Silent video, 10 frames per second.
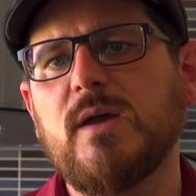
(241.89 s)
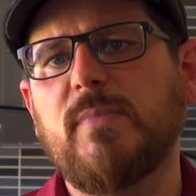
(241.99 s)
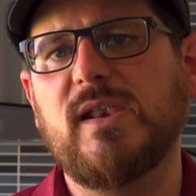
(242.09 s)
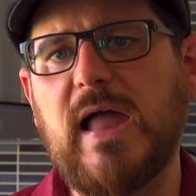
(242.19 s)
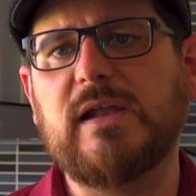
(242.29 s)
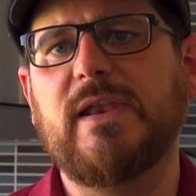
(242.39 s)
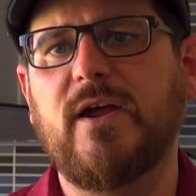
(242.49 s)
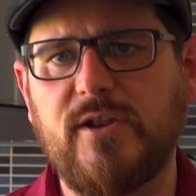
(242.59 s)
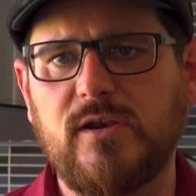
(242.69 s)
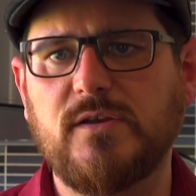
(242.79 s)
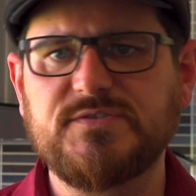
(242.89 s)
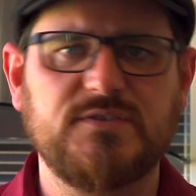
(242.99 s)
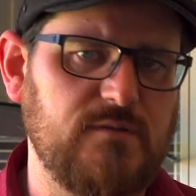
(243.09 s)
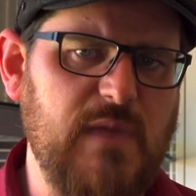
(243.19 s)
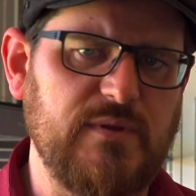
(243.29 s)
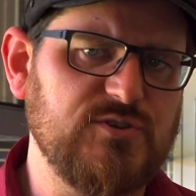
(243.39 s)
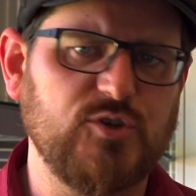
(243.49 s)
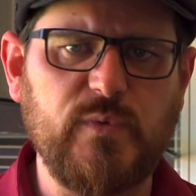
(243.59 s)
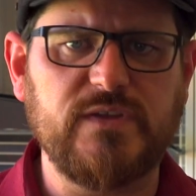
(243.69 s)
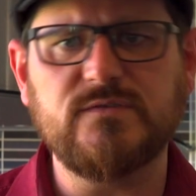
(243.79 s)
But luckily I only lost maybe
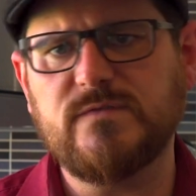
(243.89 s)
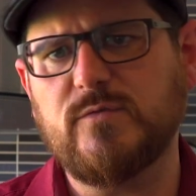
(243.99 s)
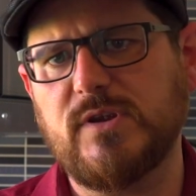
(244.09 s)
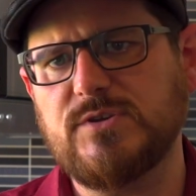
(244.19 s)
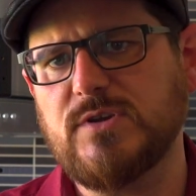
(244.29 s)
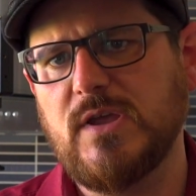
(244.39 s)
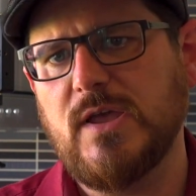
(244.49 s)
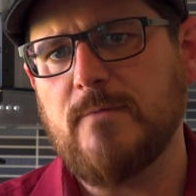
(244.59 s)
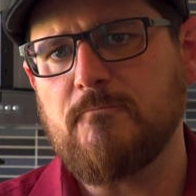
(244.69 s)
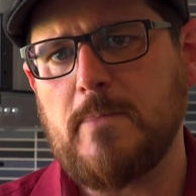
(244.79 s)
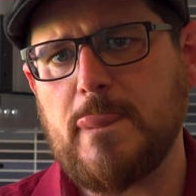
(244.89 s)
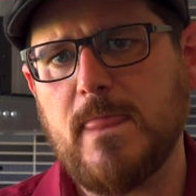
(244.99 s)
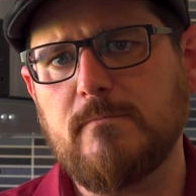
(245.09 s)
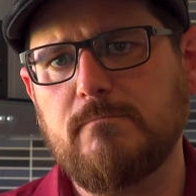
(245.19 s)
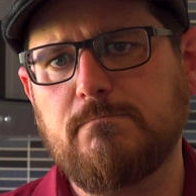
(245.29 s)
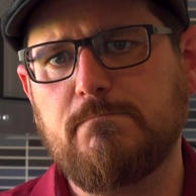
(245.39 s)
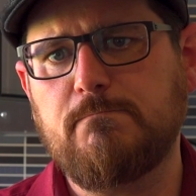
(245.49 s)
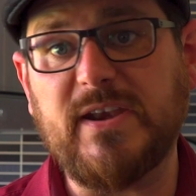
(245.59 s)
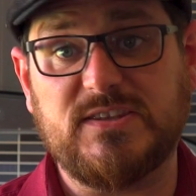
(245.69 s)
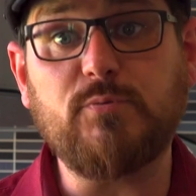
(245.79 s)
2 minutes of footage.
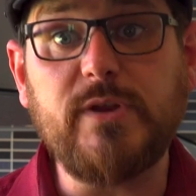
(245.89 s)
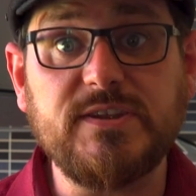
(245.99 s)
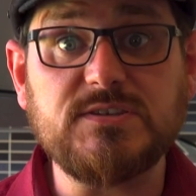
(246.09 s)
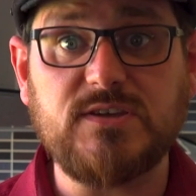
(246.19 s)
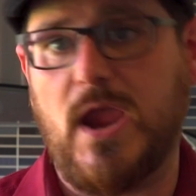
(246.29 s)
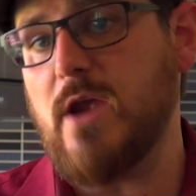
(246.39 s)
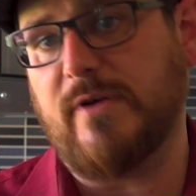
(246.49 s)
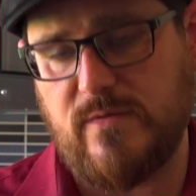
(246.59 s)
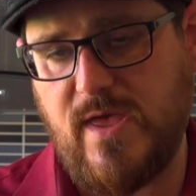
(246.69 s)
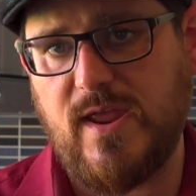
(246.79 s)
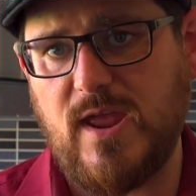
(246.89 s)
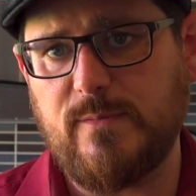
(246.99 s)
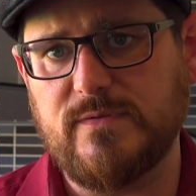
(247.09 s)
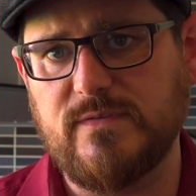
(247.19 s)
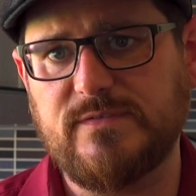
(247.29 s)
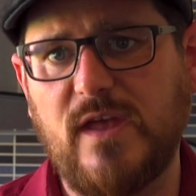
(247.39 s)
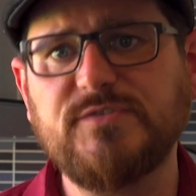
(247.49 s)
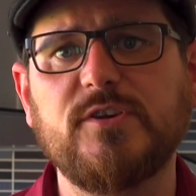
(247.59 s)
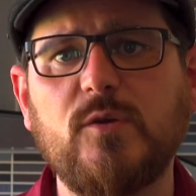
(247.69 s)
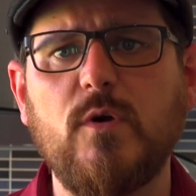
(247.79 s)
But it's pretty scary when that happens. And
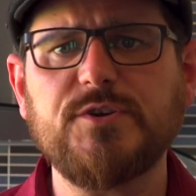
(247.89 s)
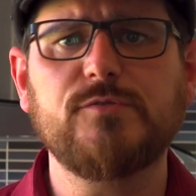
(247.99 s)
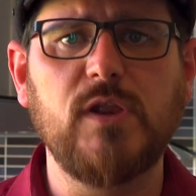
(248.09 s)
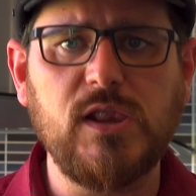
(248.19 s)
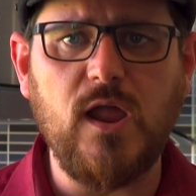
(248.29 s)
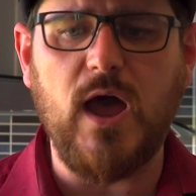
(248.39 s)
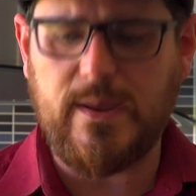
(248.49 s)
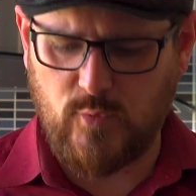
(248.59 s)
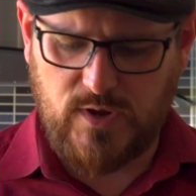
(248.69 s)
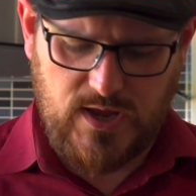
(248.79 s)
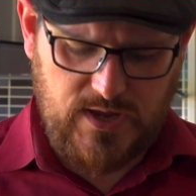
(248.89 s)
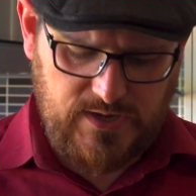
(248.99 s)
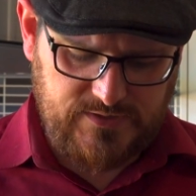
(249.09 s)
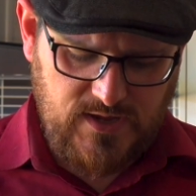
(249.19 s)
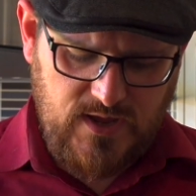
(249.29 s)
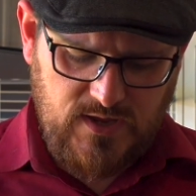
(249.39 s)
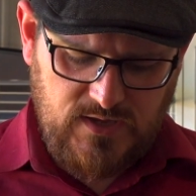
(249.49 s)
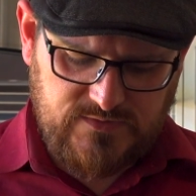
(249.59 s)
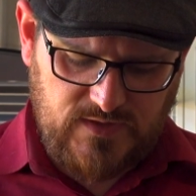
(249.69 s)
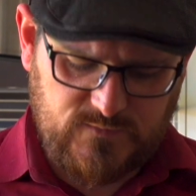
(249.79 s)
so you want a reliable card.
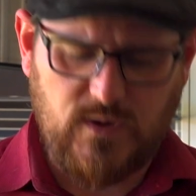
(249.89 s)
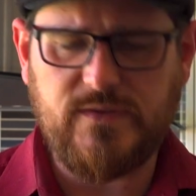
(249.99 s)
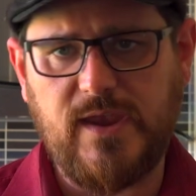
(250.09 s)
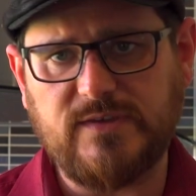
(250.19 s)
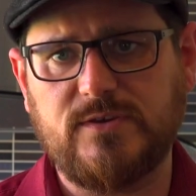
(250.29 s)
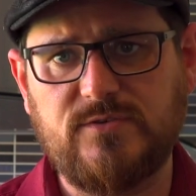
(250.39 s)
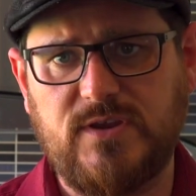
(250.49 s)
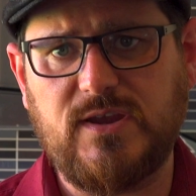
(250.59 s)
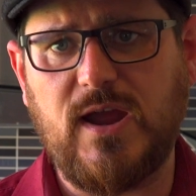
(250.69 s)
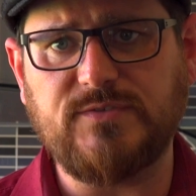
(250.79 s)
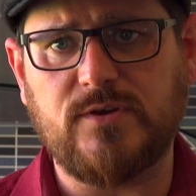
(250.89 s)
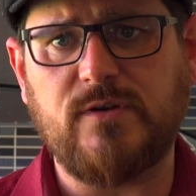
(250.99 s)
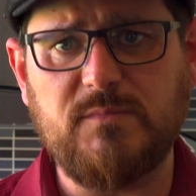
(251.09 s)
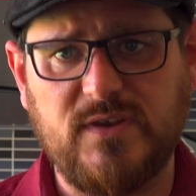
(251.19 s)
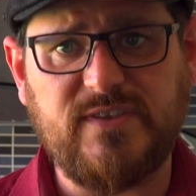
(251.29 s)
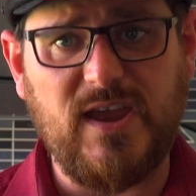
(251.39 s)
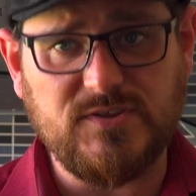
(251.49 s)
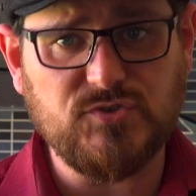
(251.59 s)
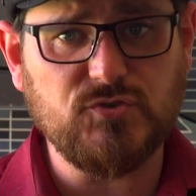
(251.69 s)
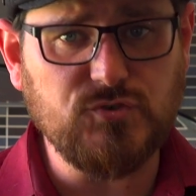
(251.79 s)
That's why the XQD cards are great, because they are
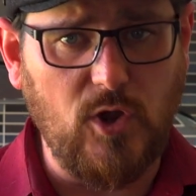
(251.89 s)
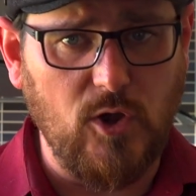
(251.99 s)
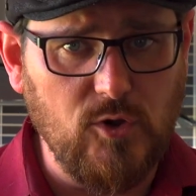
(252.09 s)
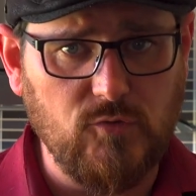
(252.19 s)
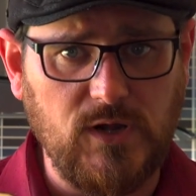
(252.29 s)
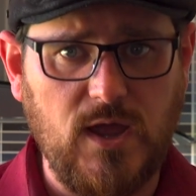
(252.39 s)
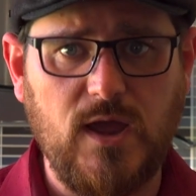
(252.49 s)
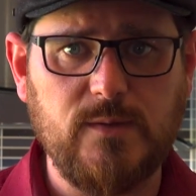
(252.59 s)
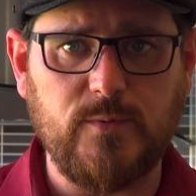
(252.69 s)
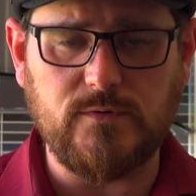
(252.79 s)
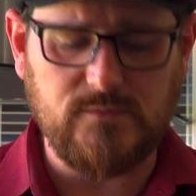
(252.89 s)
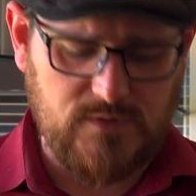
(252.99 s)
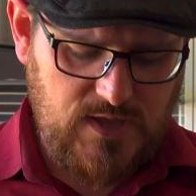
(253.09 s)
so reliable.